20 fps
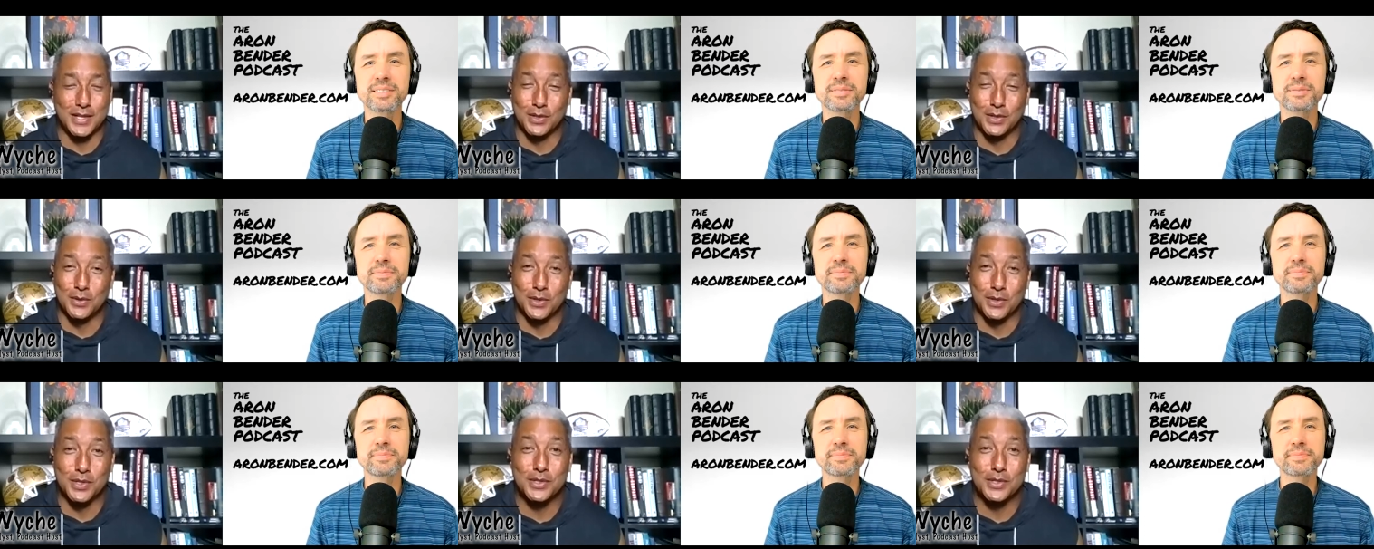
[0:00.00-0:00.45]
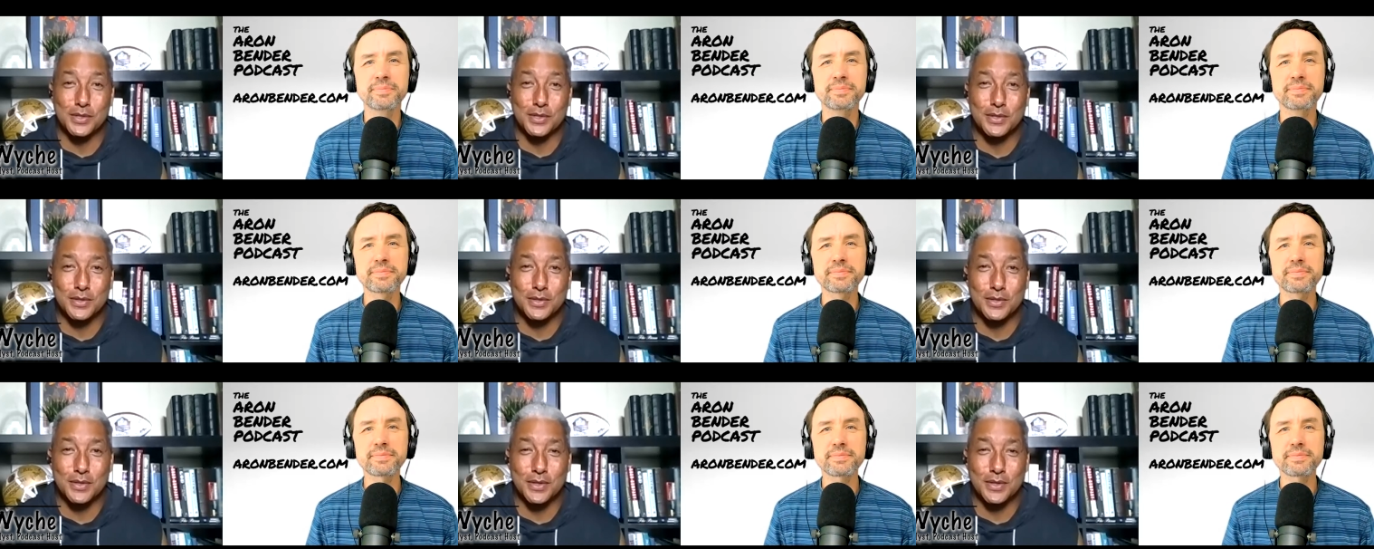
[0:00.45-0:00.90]
Speaker 1: Louis,
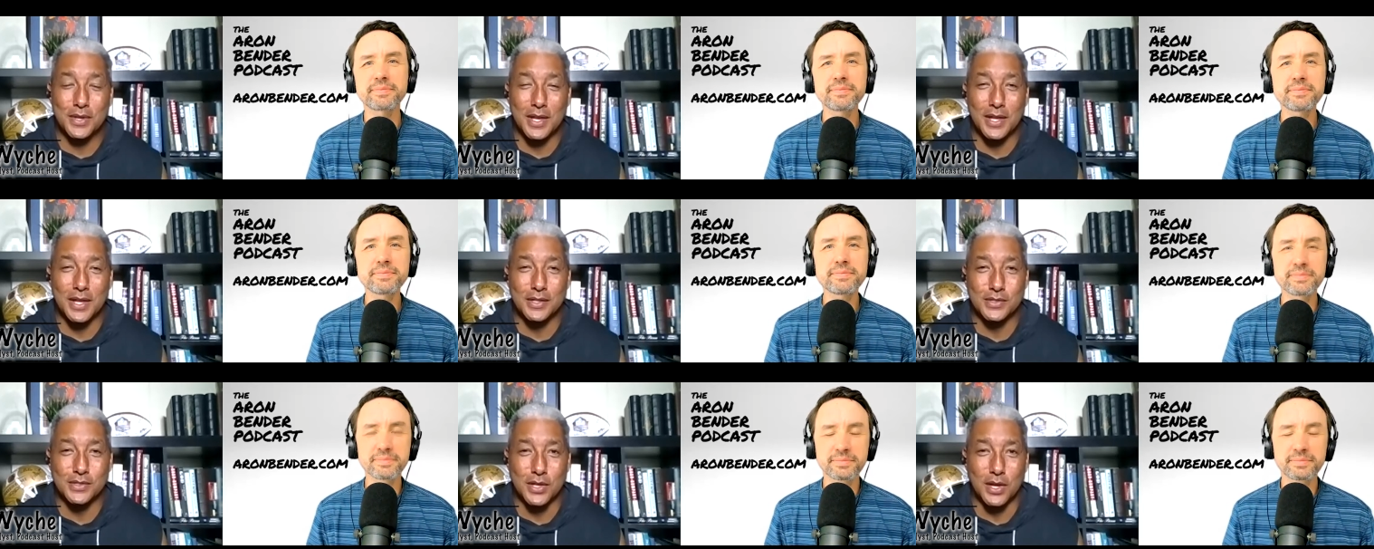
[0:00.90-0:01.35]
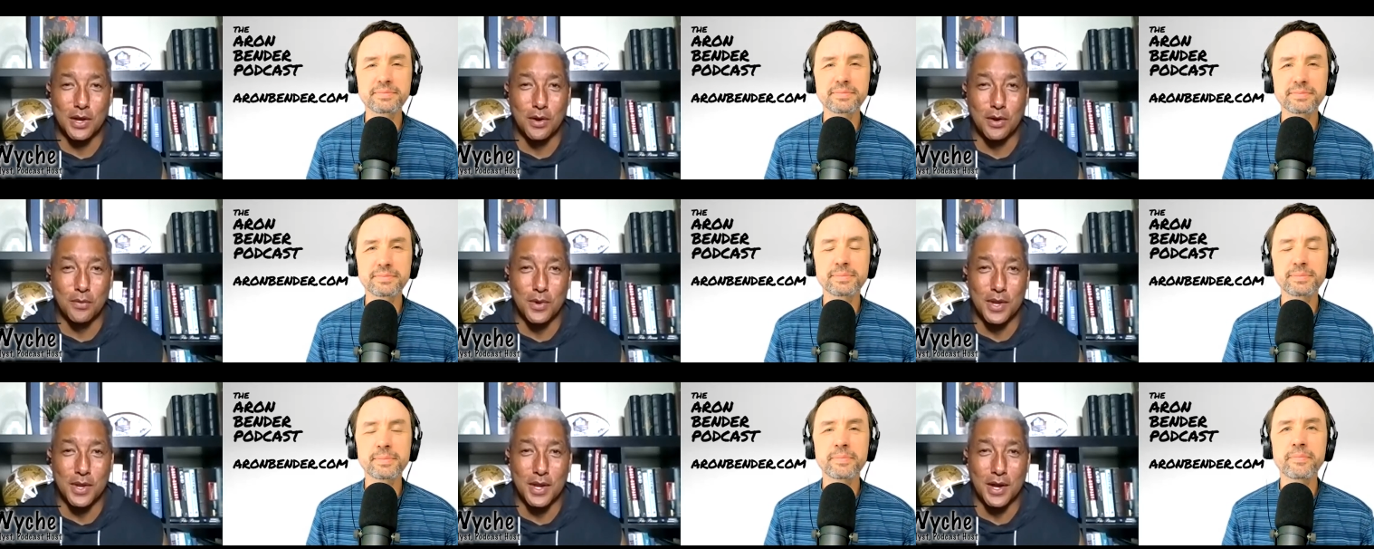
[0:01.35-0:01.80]
and so
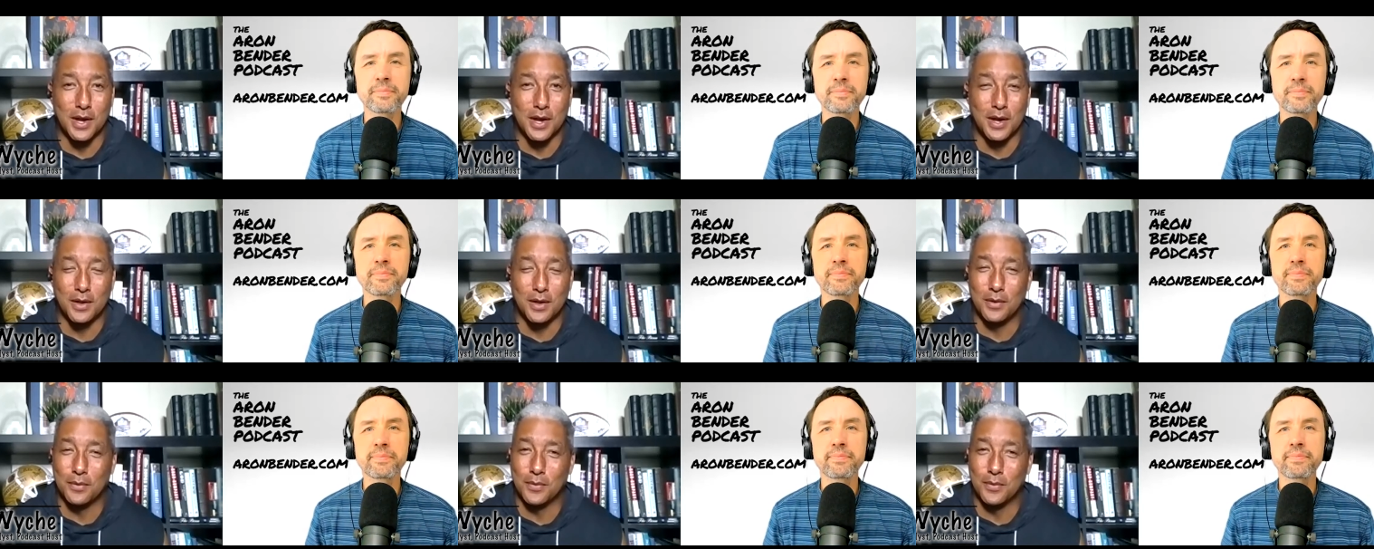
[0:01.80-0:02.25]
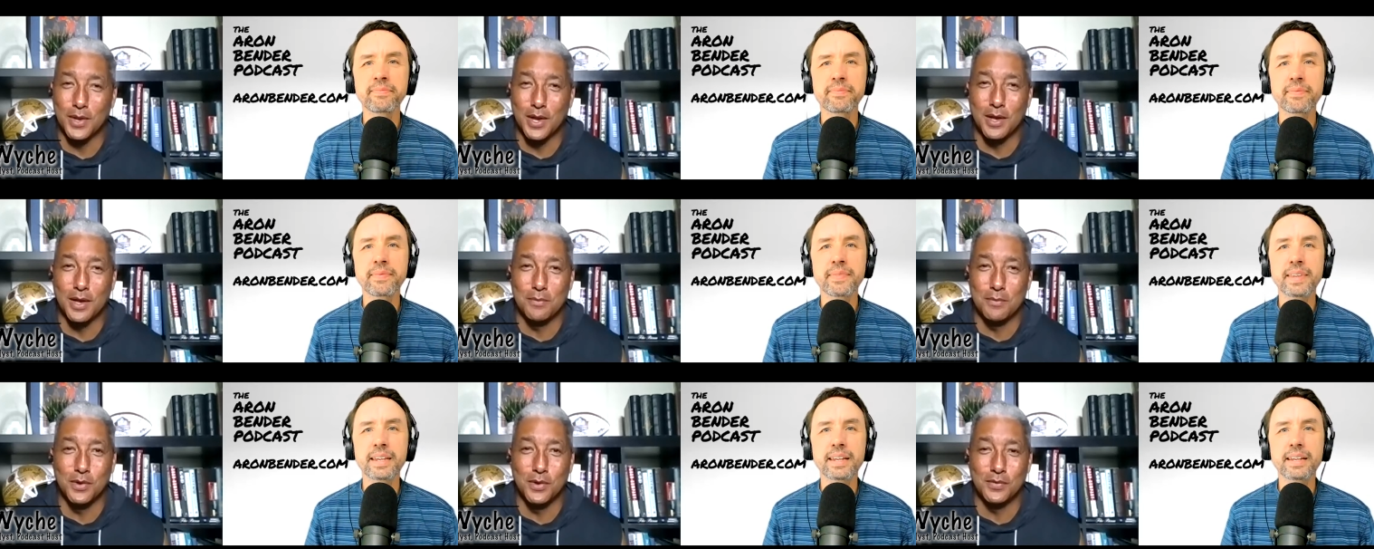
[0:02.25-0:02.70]
we all we all
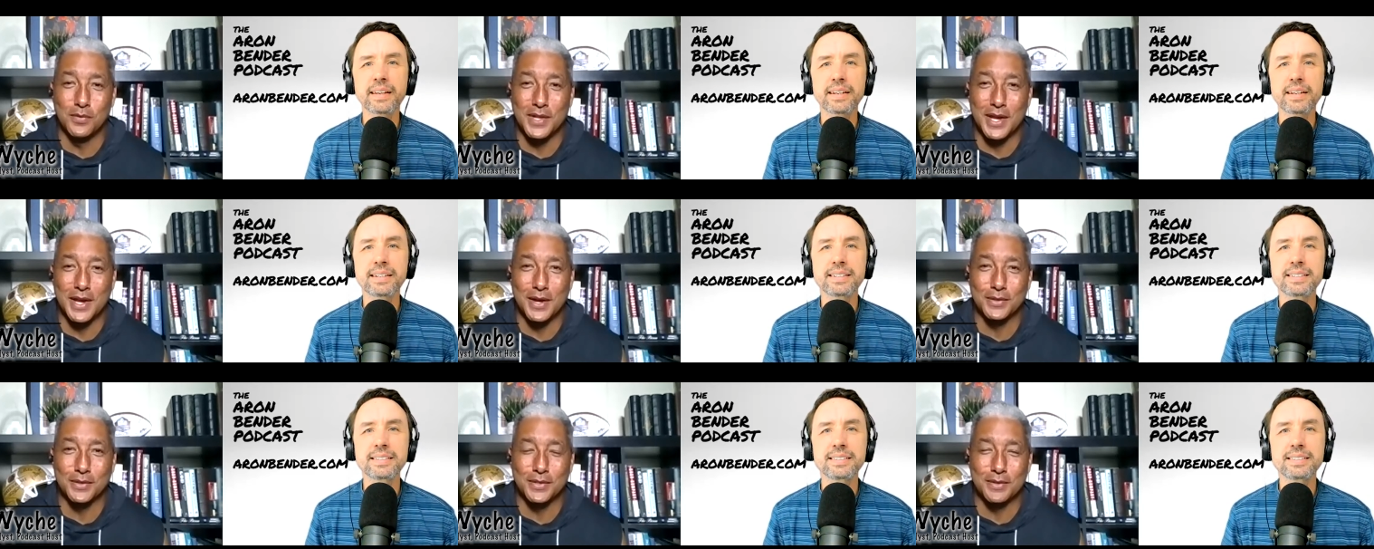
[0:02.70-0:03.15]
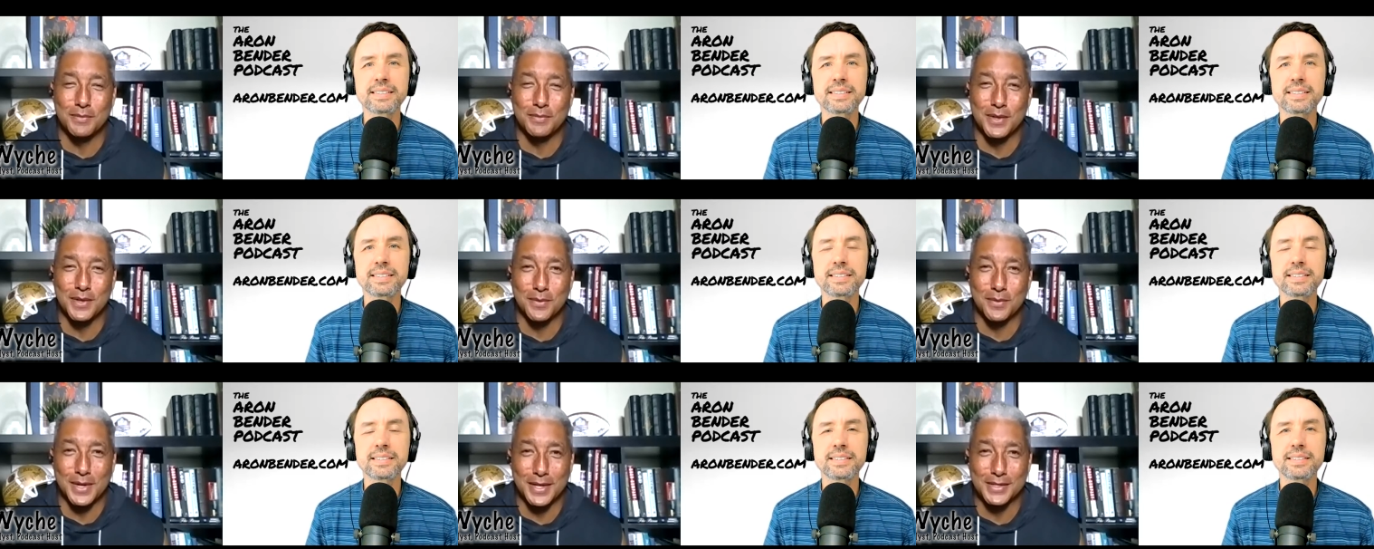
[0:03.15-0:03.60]
moved down to the
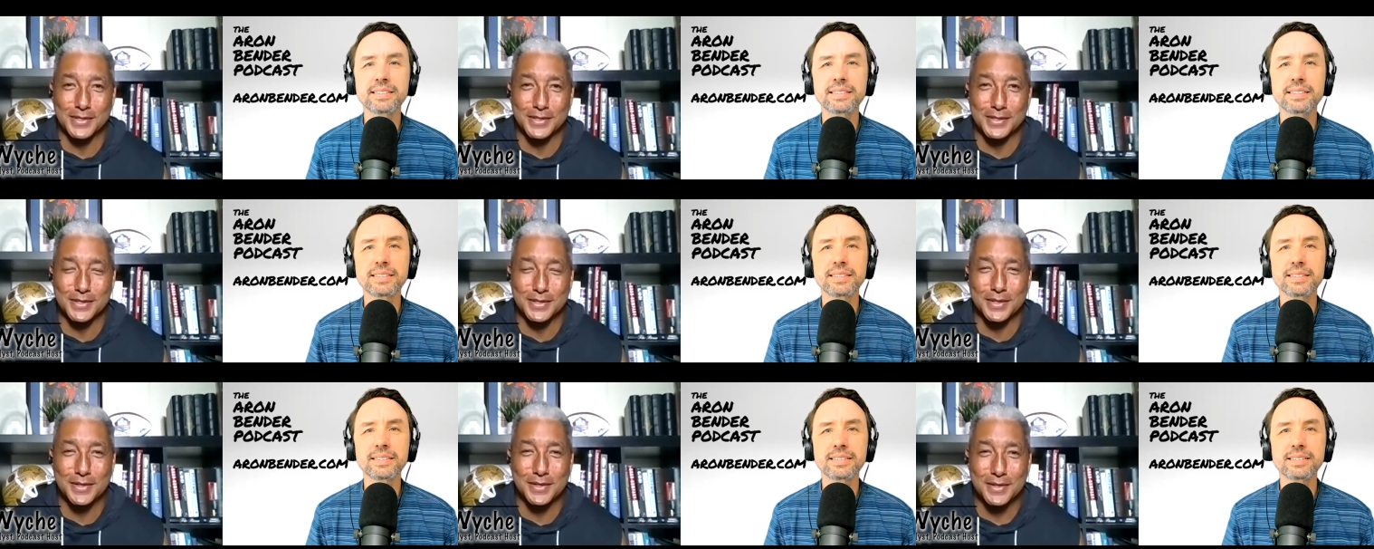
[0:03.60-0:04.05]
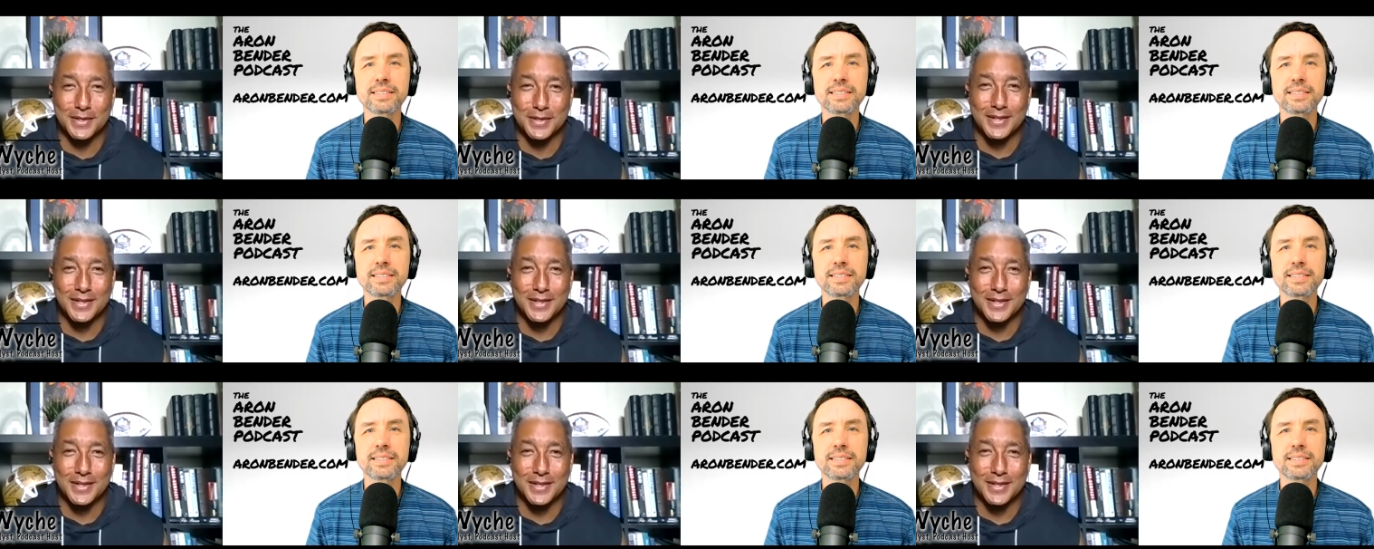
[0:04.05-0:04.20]
Midwest,